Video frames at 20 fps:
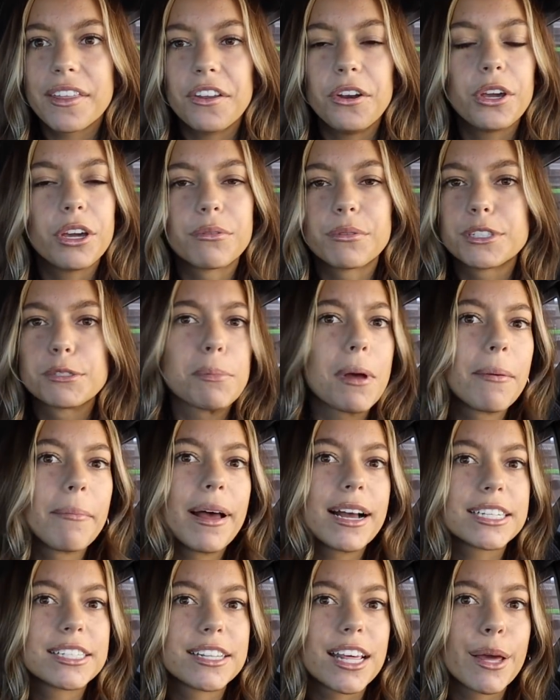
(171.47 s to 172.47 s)
then you can respond
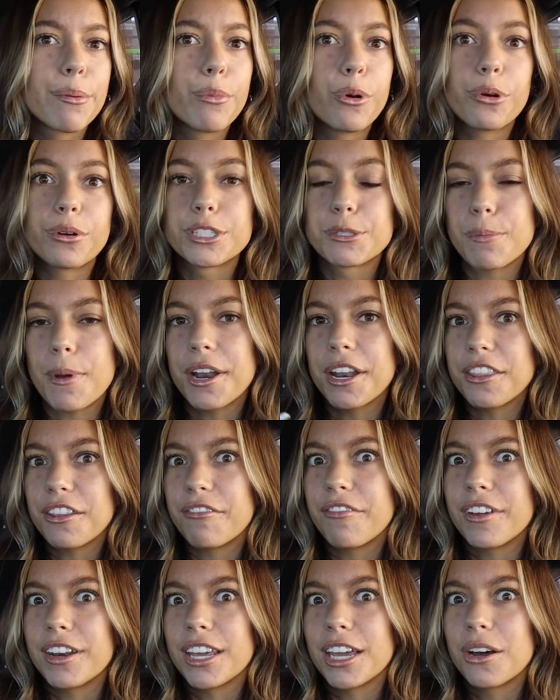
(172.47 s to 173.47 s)
back to them or respond in
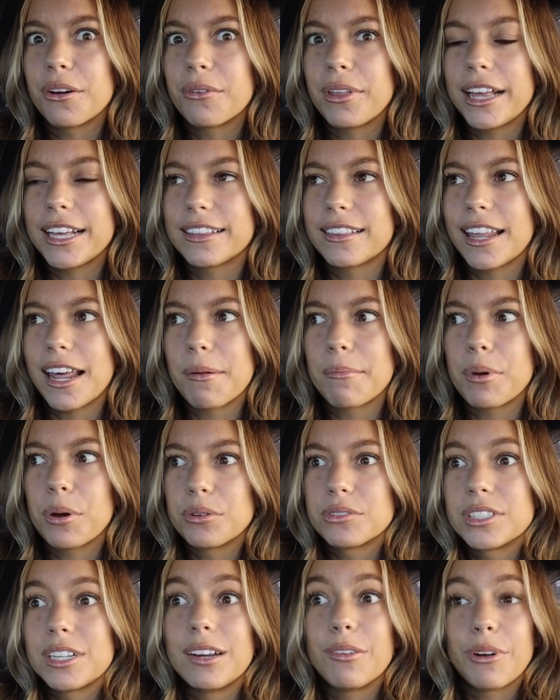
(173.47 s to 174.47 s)
the video like that I'm
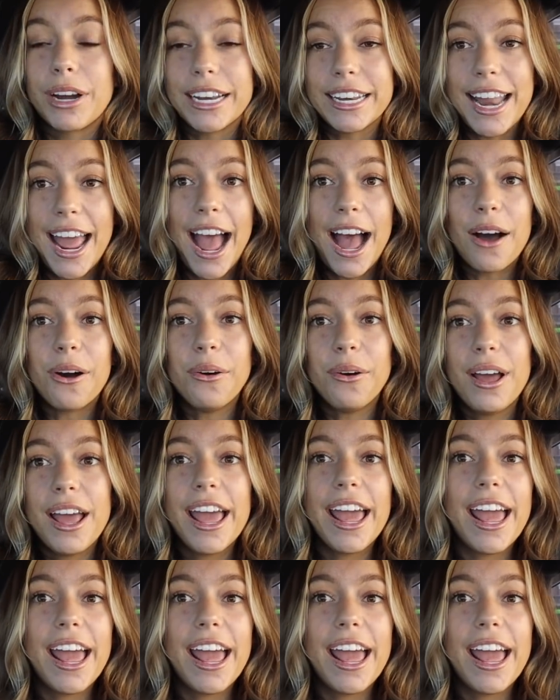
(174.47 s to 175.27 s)
posting right now.